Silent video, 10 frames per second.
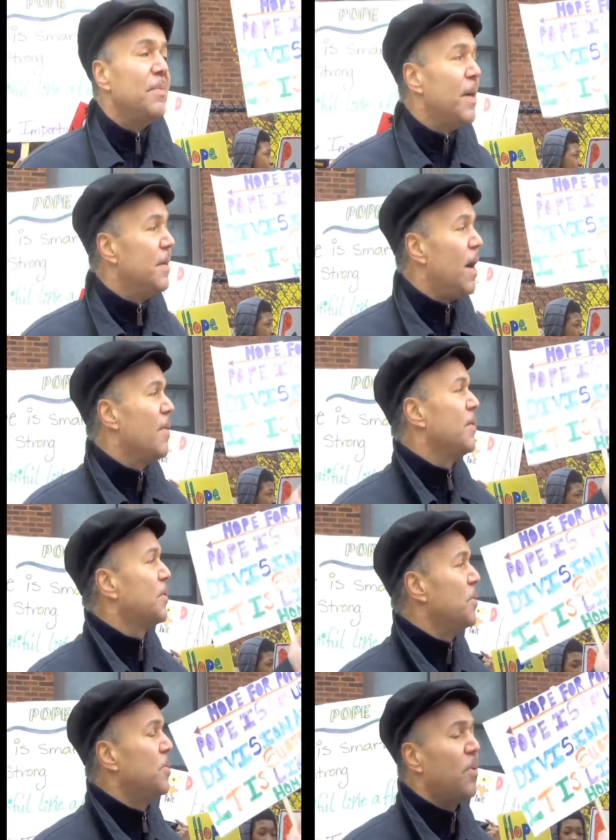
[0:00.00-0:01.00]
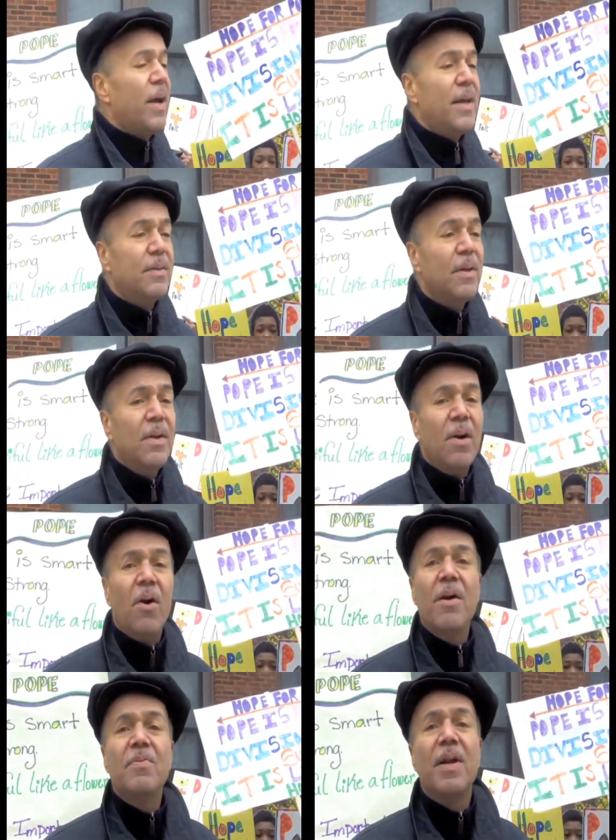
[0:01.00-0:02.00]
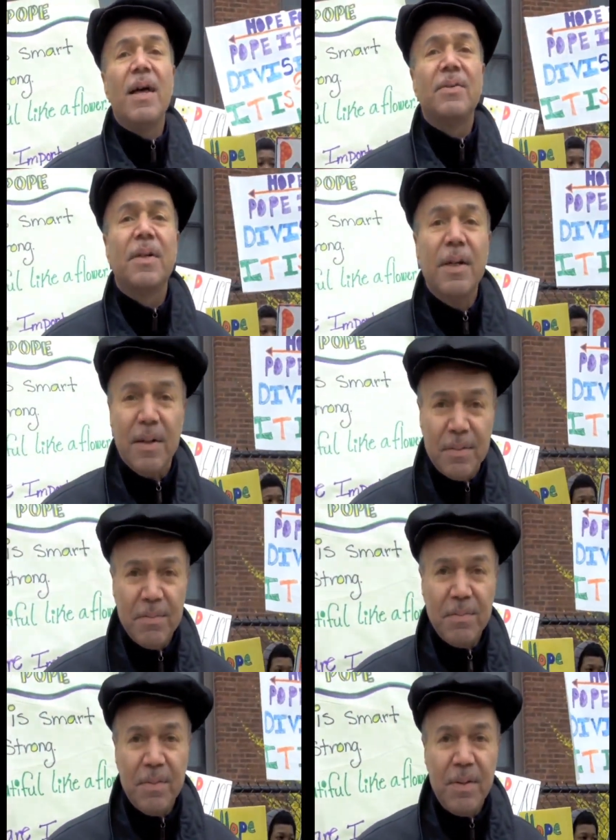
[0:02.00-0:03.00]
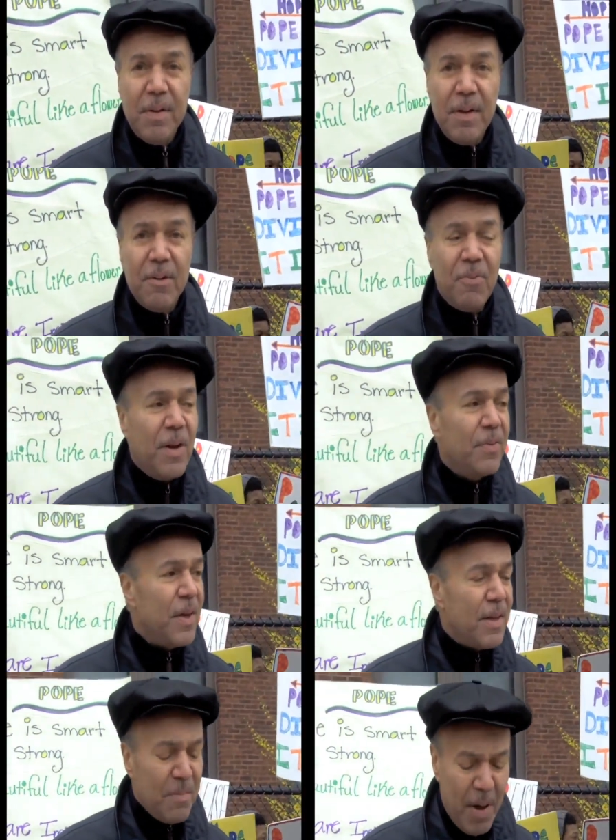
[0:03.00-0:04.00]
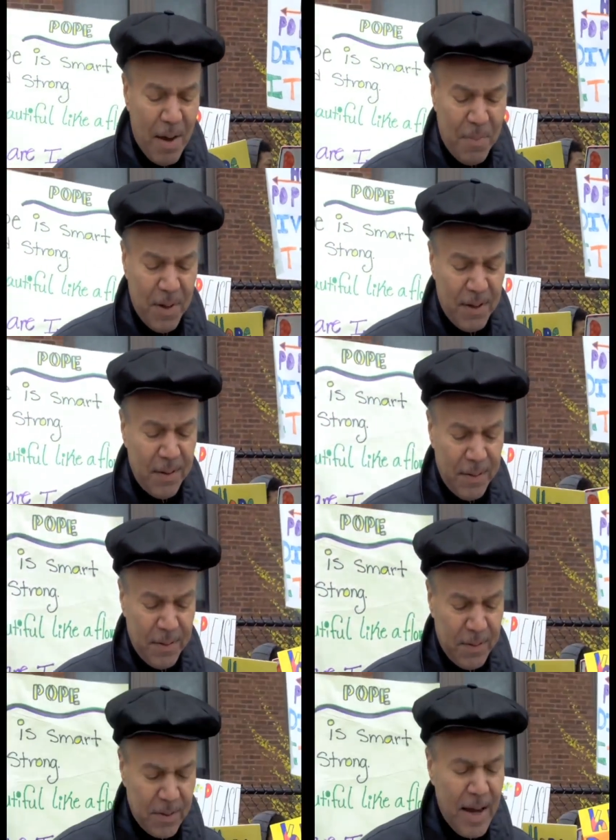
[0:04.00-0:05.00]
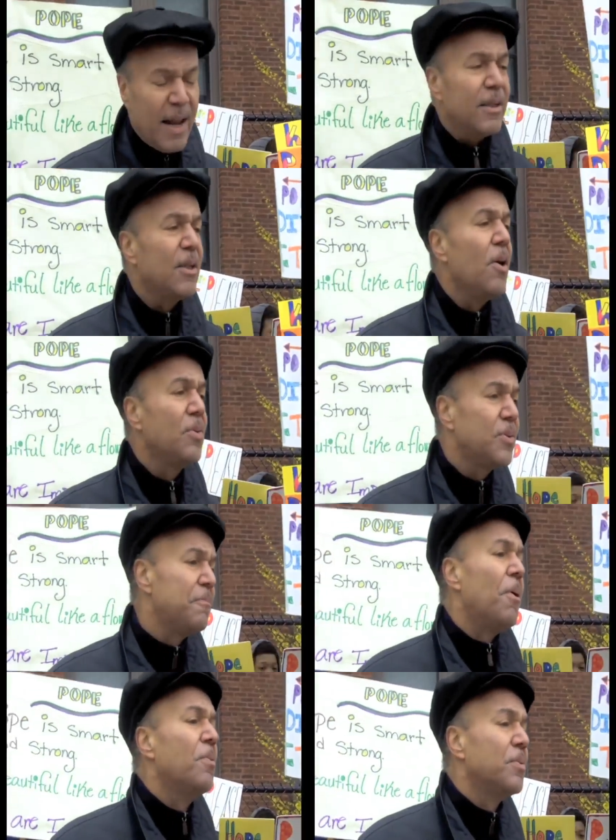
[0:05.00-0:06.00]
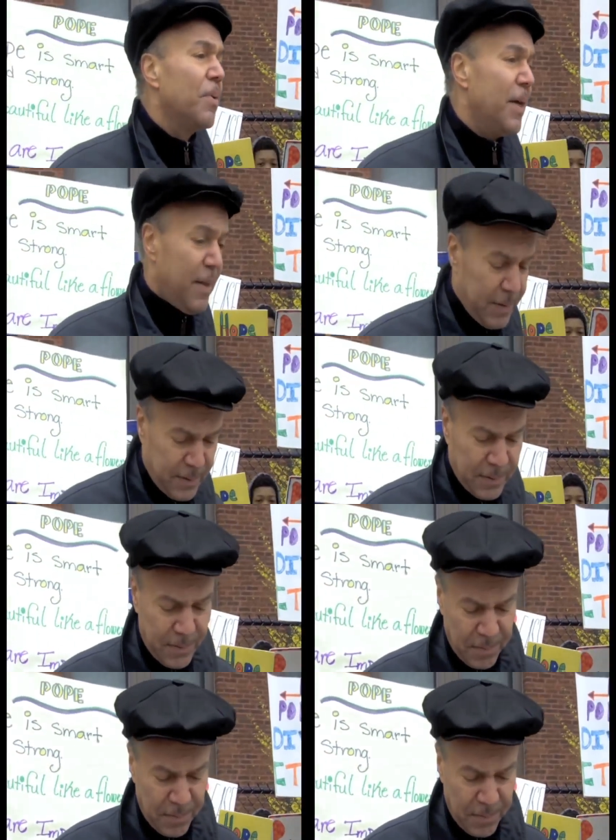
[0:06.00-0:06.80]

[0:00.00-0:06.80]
that the other school grades are even as good. If anything, they might be kind of close to Pope's grades.